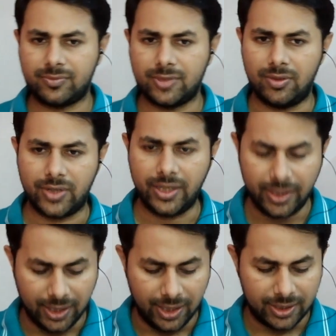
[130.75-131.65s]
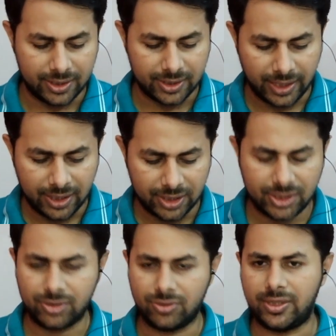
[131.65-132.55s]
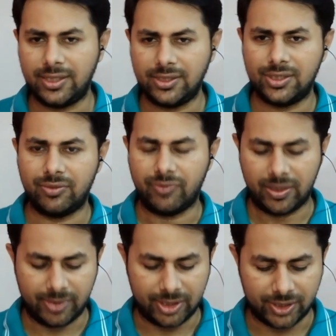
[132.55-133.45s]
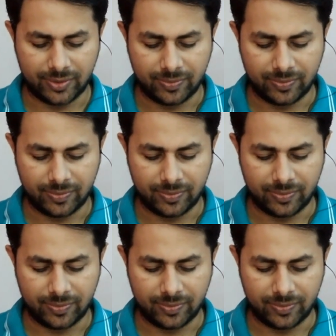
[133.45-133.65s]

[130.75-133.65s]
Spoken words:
Okay, this energy is known as the work function.